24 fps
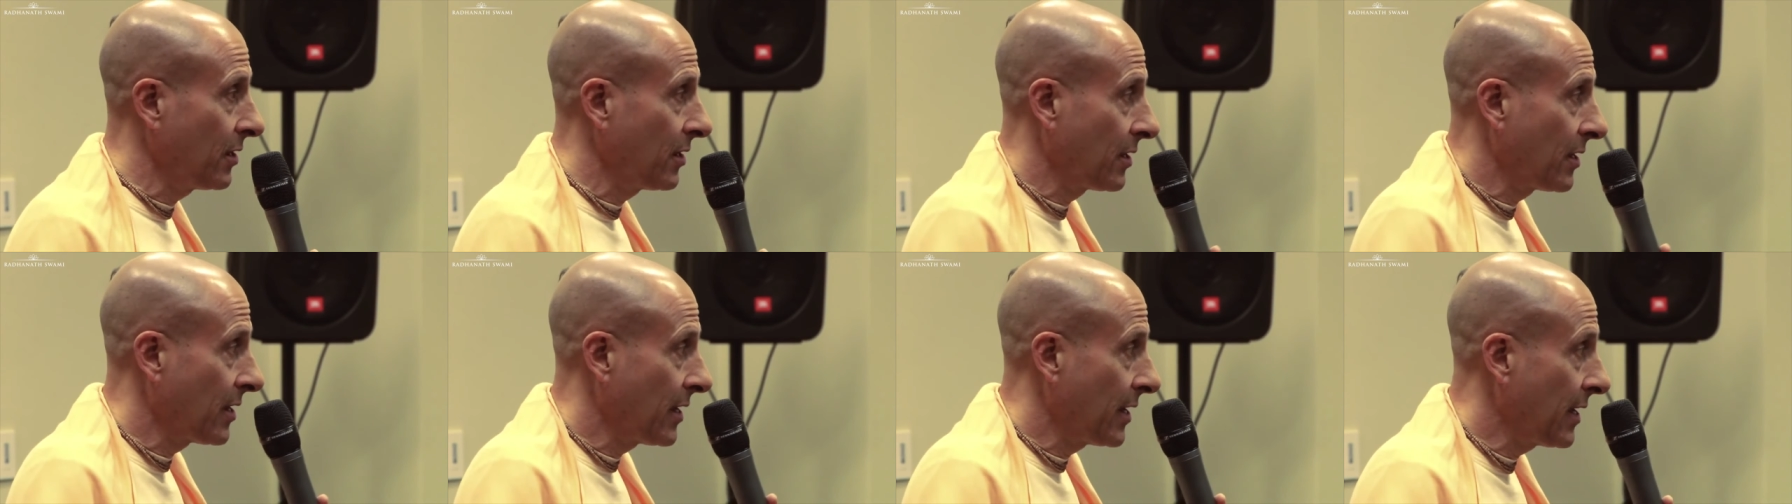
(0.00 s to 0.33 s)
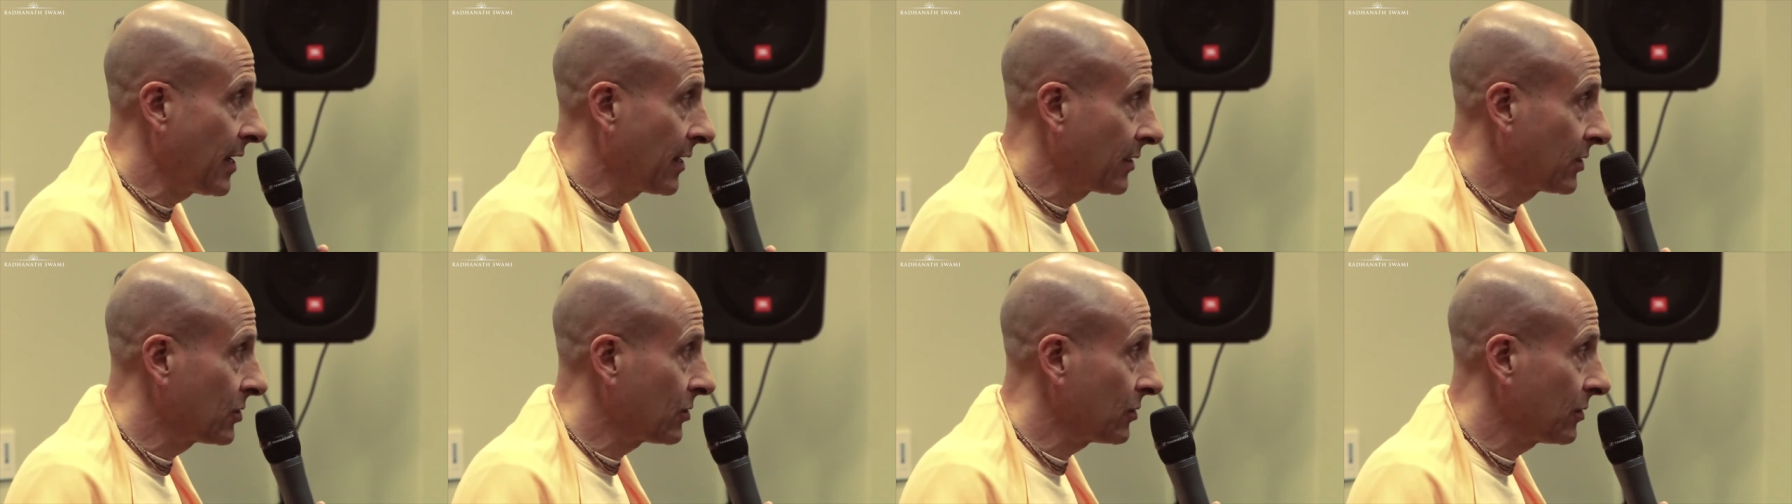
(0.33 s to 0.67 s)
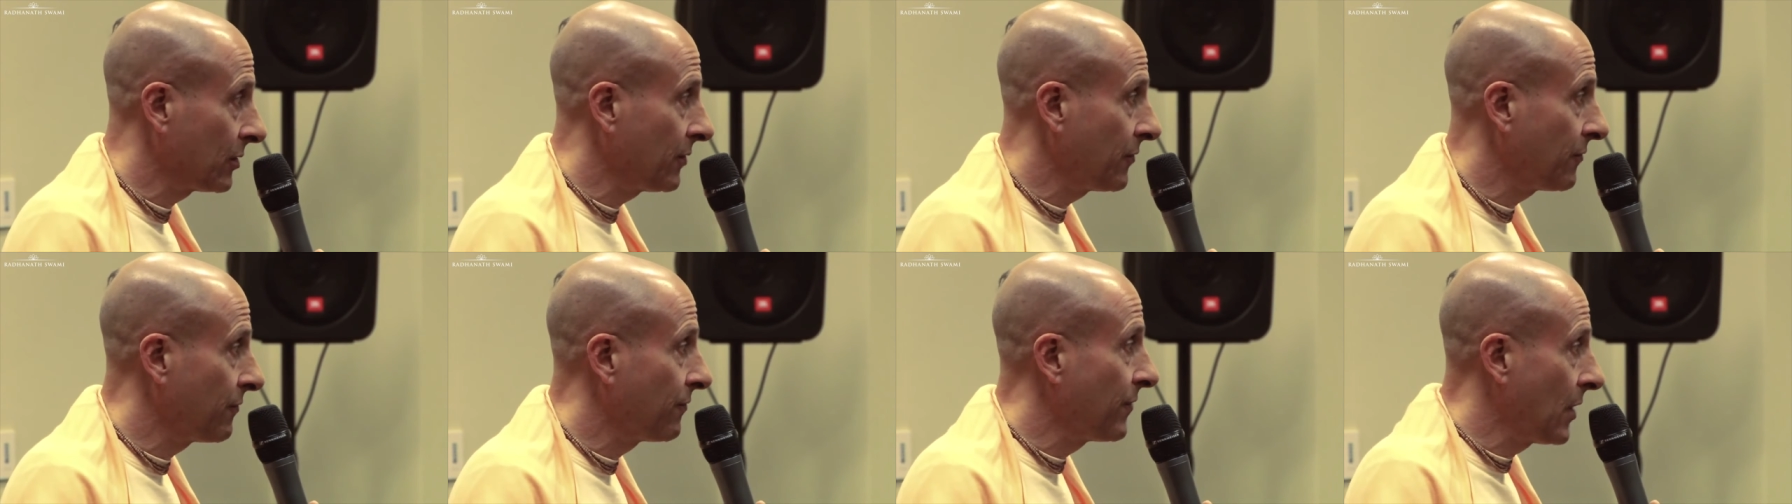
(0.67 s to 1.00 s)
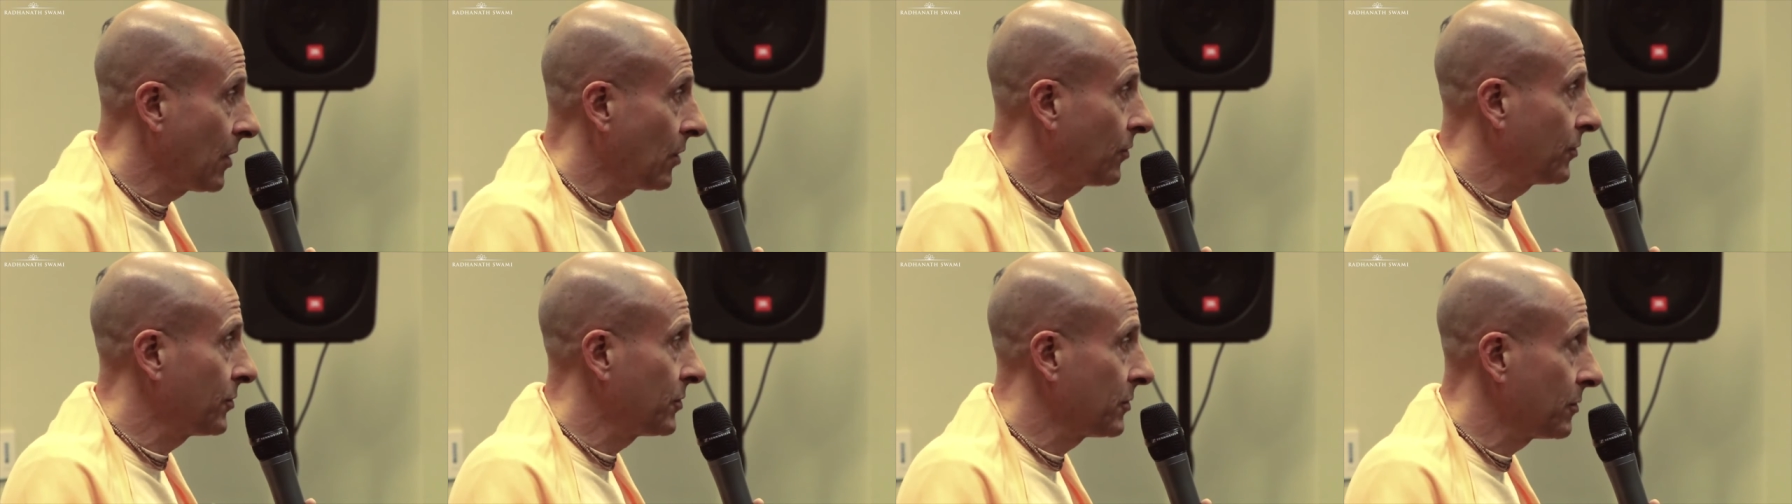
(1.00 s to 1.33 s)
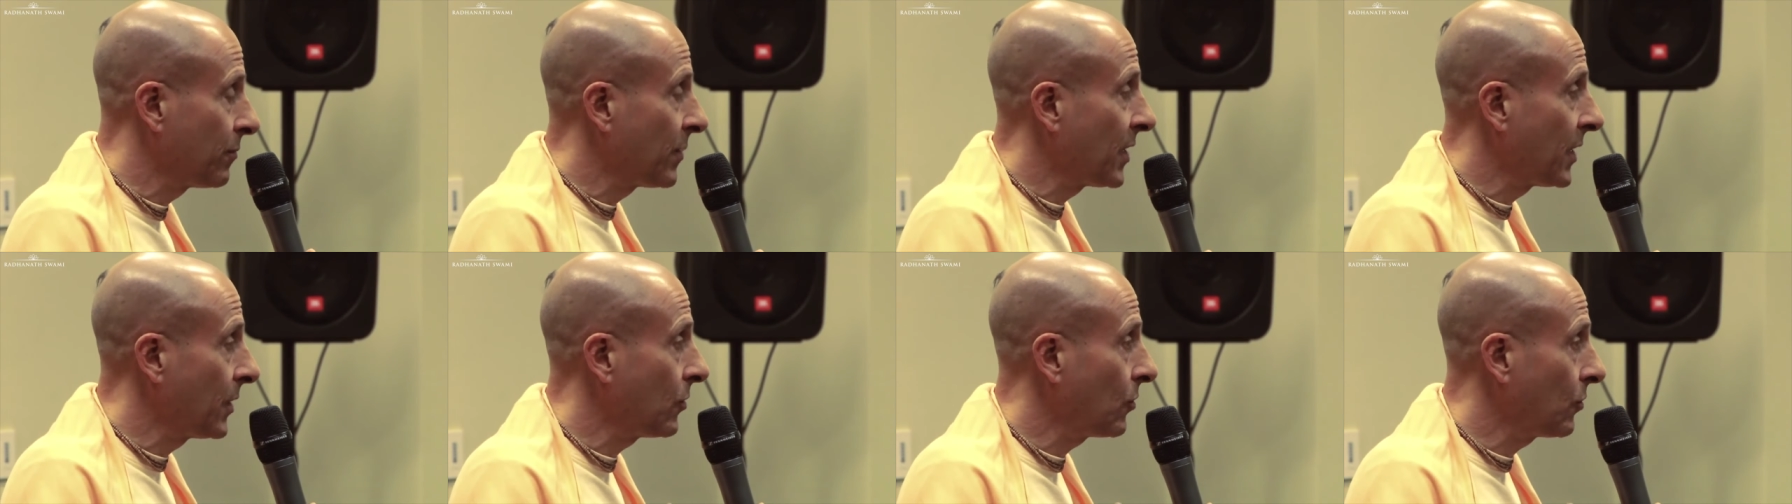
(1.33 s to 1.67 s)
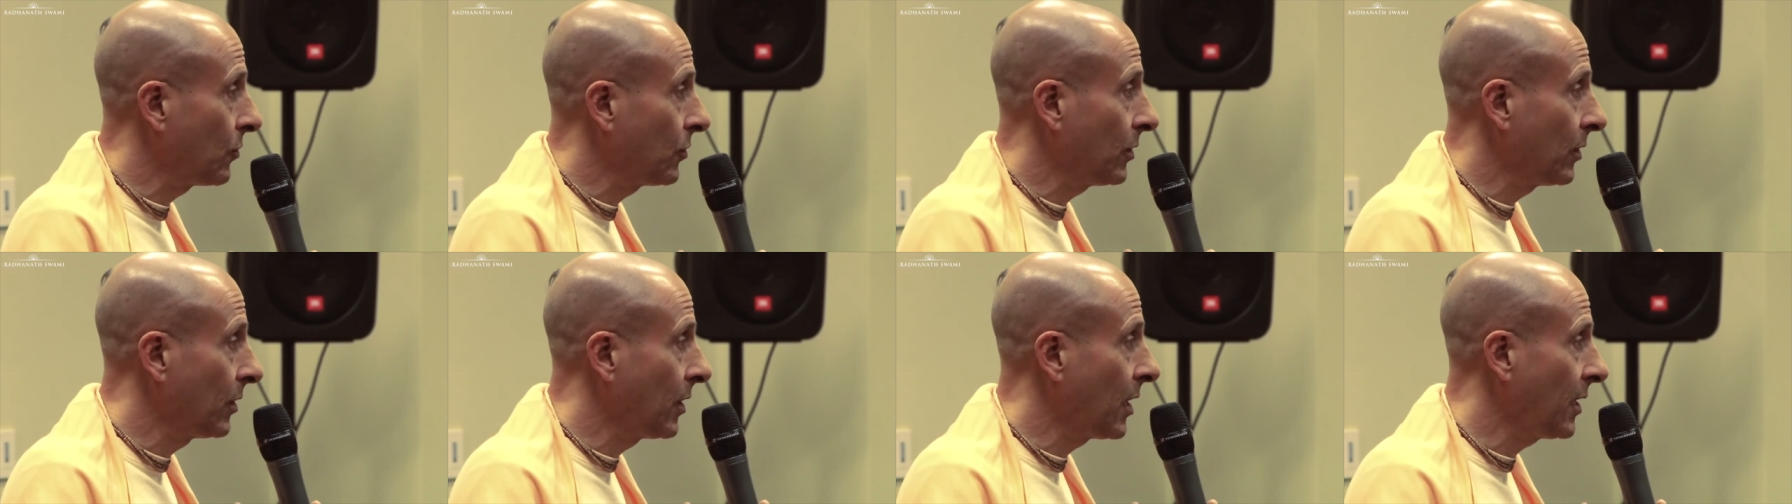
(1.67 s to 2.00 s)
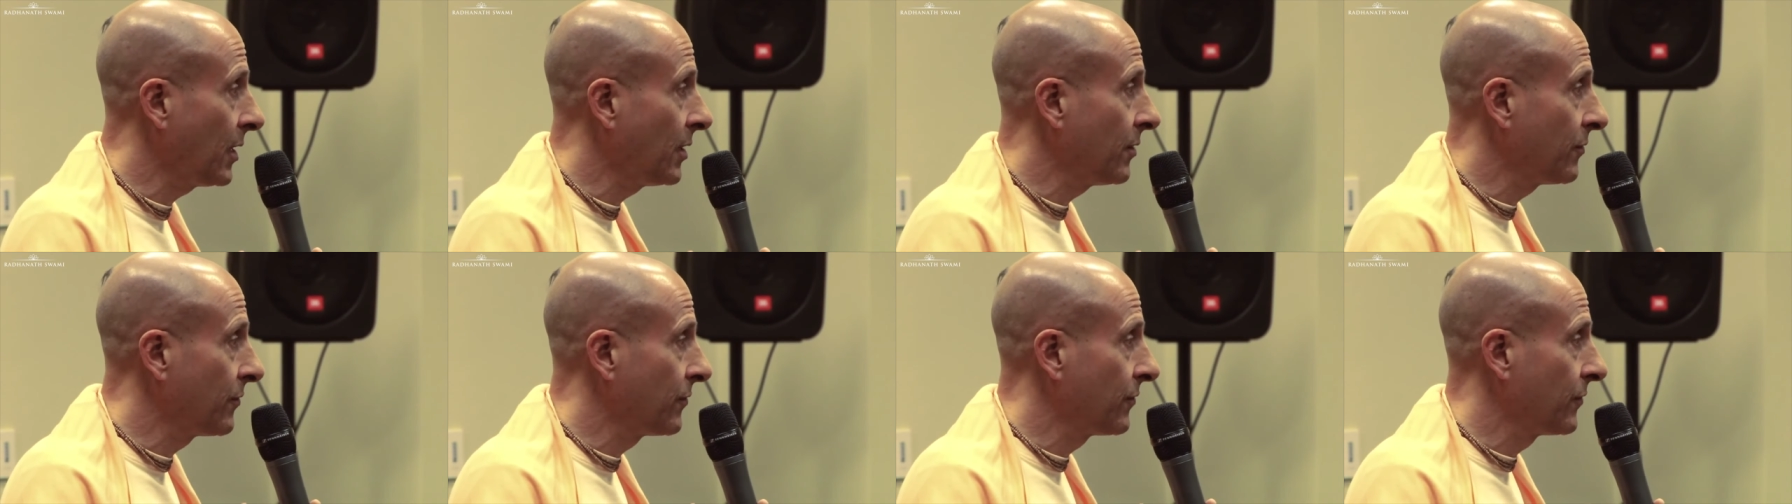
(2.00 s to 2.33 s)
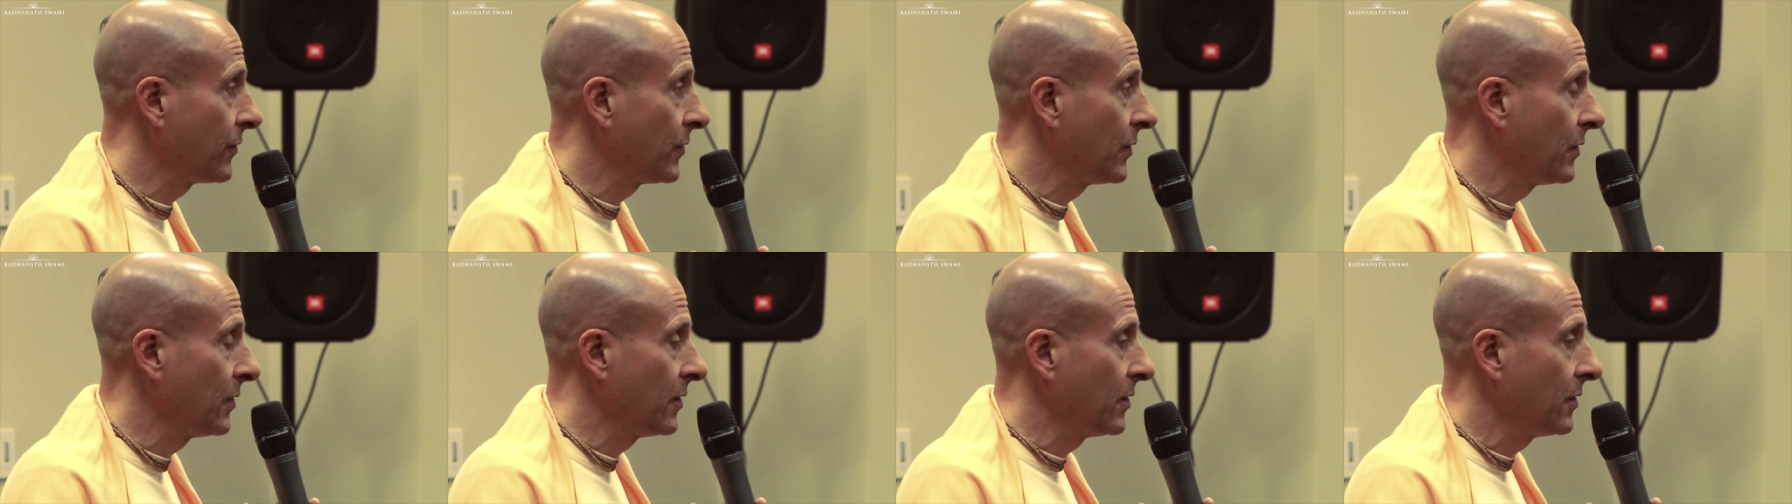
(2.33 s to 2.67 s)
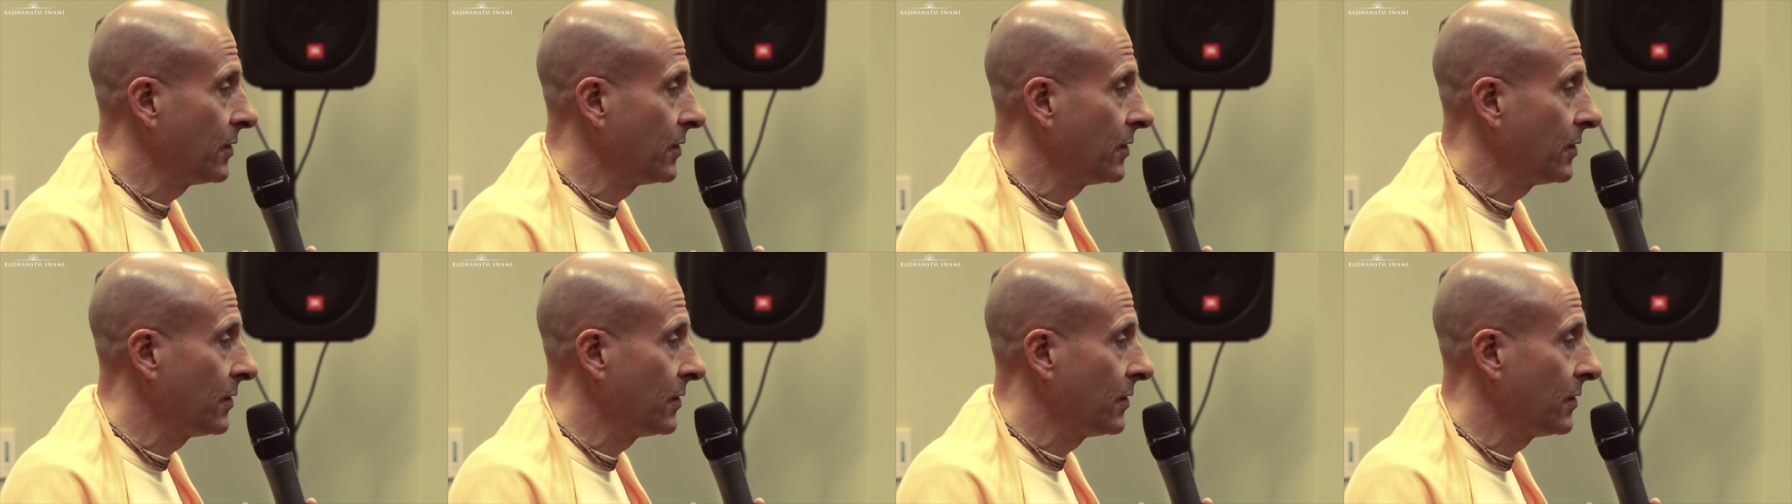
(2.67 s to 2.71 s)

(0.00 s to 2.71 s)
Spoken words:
and I actually felt in my own life